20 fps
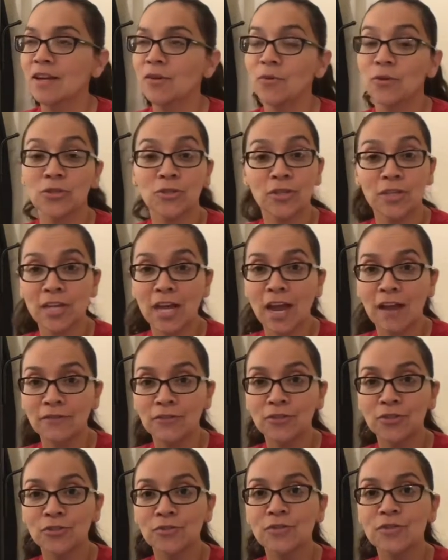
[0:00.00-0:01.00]
What you're going to
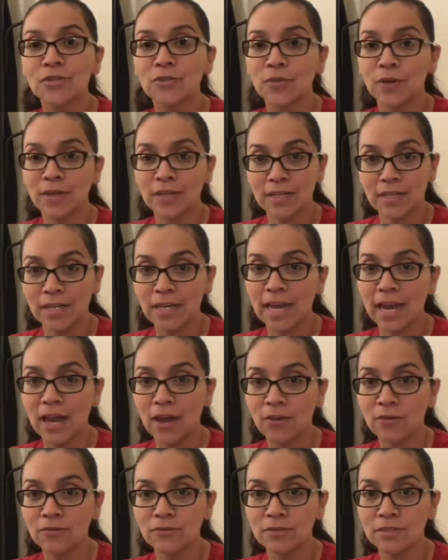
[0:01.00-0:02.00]
have to do is create an
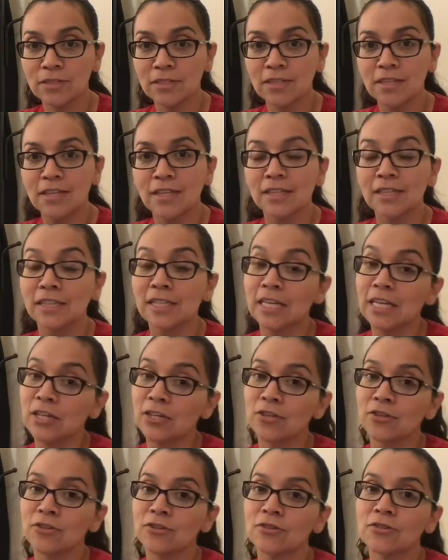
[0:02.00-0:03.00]
account,
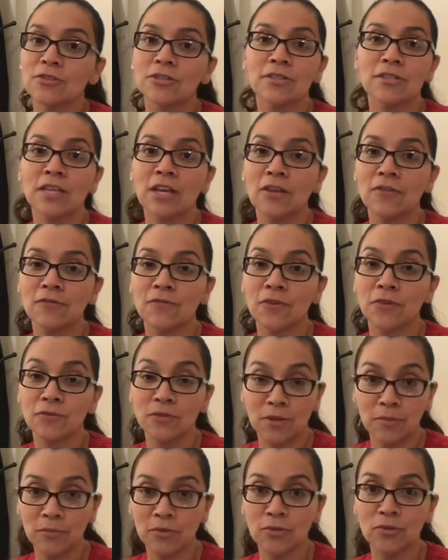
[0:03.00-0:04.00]
link your cell
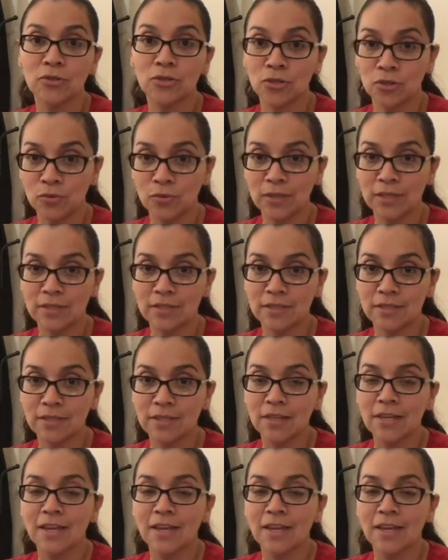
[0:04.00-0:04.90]
phone number to it,